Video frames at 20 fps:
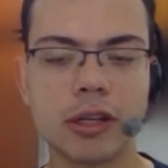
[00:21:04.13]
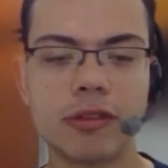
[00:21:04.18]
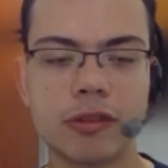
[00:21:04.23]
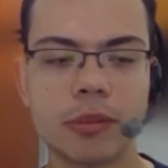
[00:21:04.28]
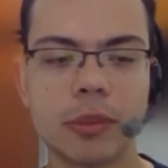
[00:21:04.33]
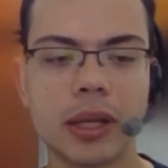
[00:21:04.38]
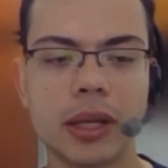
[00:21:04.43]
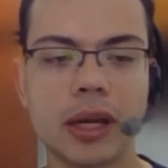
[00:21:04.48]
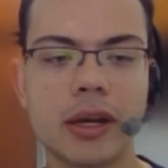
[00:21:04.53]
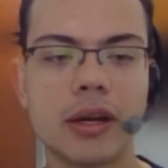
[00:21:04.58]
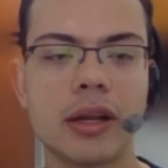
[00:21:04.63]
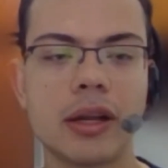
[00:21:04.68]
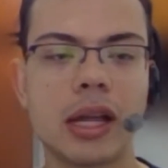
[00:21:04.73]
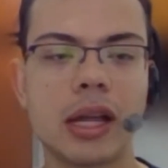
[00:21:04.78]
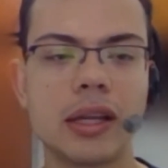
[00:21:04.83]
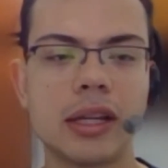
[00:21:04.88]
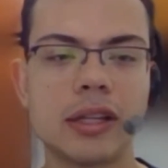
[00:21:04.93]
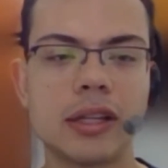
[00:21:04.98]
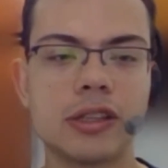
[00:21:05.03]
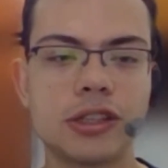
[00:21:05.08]
from there,
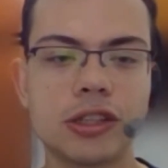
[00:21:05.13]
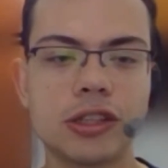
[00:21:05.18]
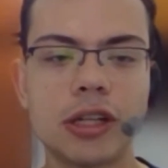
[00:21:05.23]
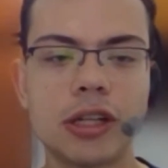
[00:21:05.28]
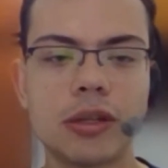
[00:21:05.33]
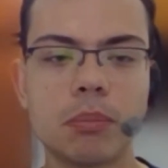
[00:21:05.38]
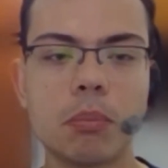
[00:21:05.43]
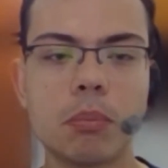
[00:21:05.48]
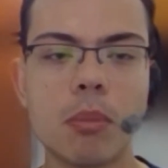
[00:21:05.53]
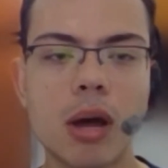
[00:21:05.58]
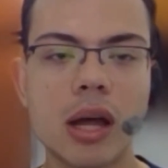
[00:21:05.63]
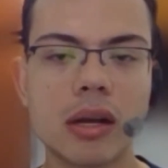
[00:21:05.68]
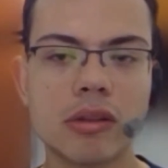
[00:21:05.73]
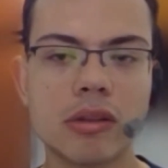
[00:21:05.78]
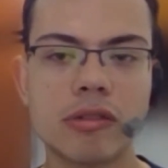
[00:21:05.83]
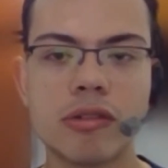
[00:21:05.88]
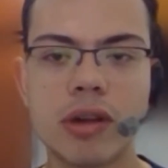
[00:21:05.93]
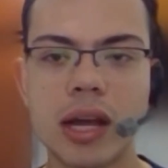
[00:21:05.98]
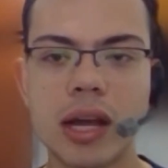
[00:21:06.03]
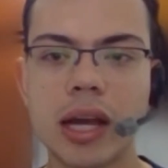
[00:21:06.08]
and then start
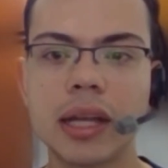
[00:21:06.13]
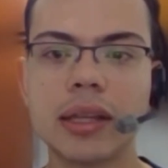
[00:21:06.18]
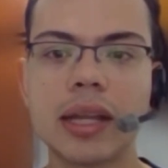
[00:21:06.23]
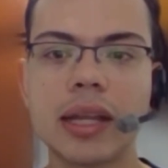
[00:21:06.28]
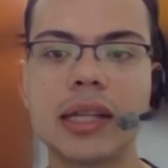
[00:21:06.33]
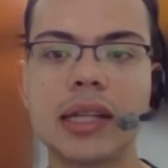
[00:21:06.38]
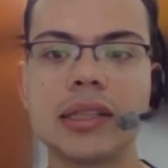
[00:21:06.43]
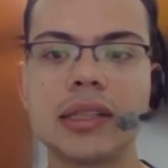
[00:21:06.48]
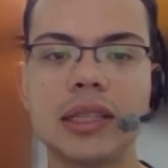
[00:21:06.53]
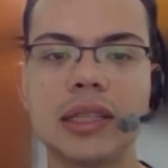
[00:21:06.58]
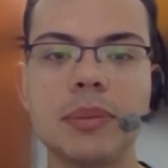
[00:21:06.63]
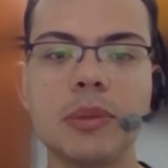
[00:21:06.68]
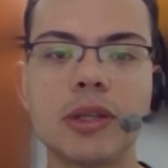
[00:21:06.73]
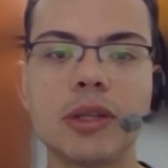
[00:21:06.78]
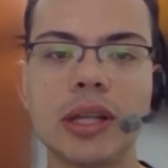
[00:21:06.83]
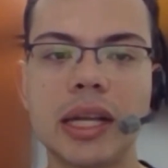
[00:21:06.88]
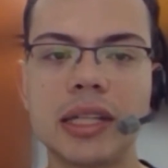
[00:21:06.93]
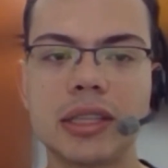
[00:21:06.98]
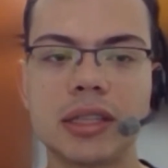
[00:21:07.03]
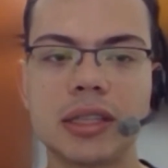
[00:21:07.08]
modifying that
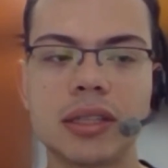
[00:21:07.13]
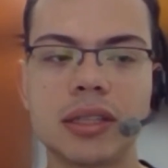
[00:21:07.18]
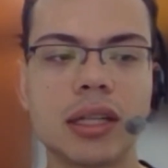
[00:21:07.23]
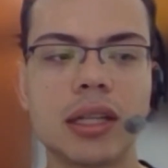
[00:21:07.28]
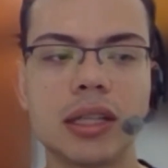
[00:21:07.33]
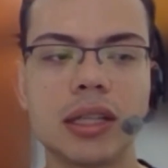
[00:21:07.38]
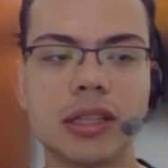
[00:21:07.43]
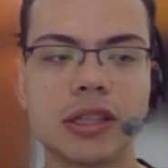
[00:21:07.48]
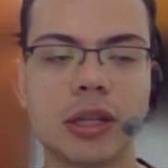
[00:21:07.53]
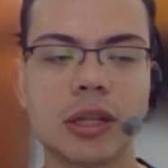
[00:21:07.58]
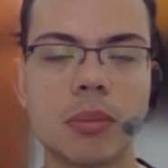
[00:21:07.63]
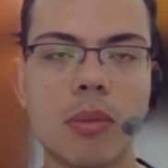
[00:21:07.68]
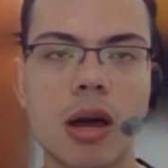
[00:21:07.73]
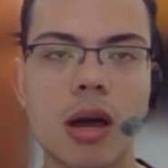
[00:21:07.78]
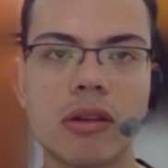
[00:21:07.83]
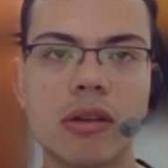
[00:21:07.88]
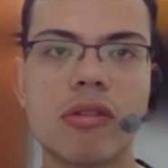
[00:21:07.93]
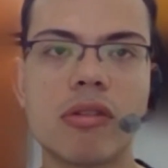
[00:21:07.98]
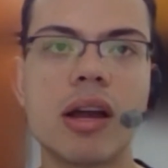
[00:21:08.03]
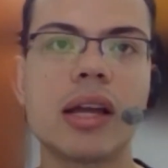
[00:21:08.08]
simulation, start
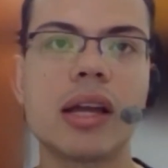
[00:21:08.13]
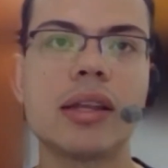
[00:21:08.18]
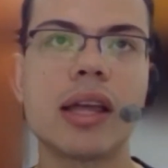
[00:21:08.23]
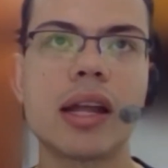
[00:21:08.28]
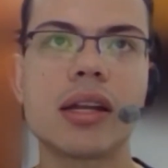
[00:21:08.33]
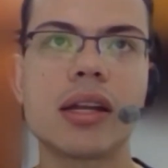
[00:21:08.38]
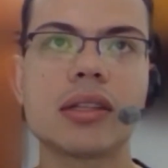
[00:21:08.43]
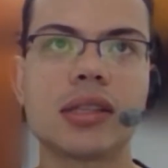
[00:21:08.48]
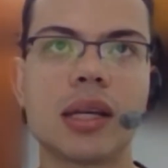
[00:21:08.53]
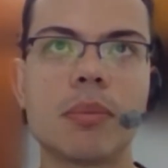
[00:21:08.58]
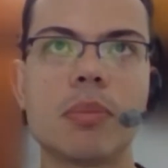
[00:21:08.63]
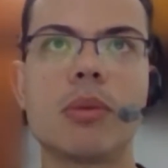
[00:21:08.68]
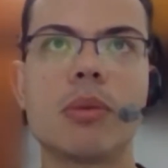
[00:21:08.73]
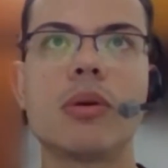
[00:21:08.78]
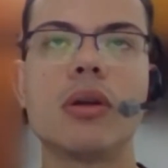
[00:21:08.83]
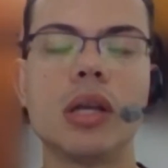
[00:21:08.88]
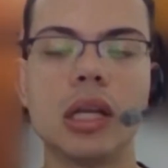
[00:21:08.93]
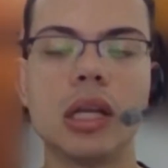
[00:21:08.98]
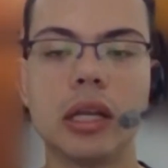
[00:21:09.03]
modifying that example